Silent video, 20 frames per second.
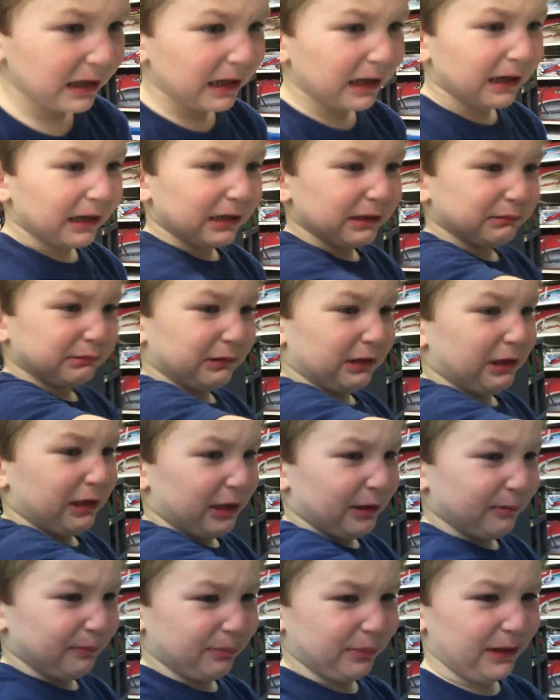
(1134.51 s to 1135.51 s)
I'm it's
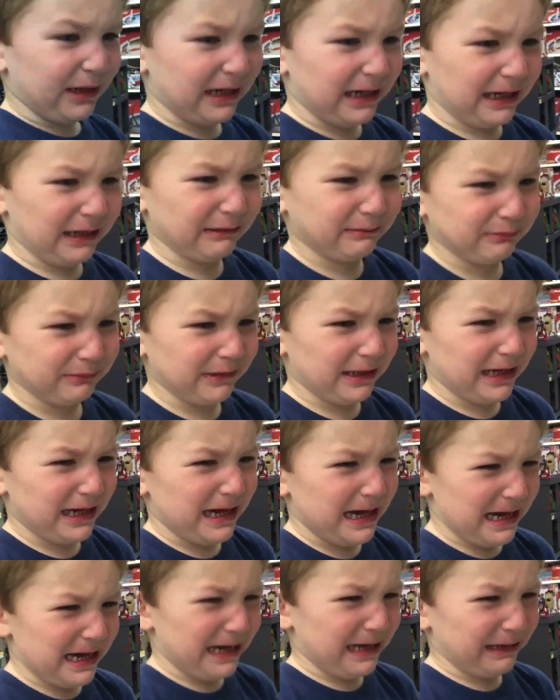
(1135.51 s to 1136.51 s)
next,
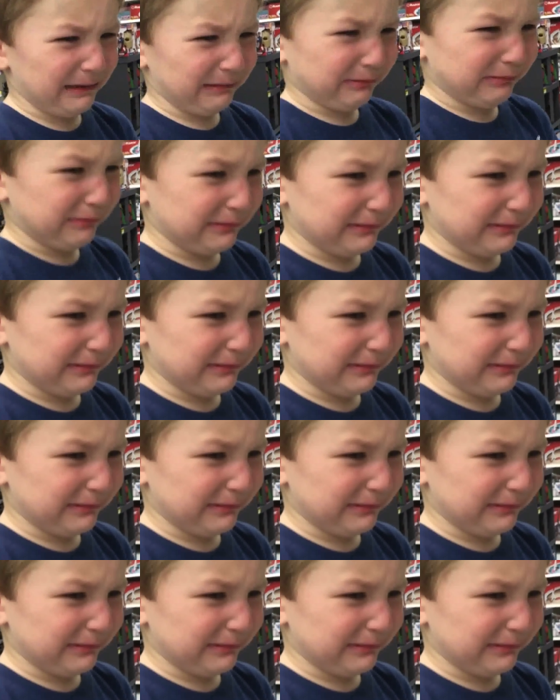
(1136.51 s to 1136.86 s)
Batman.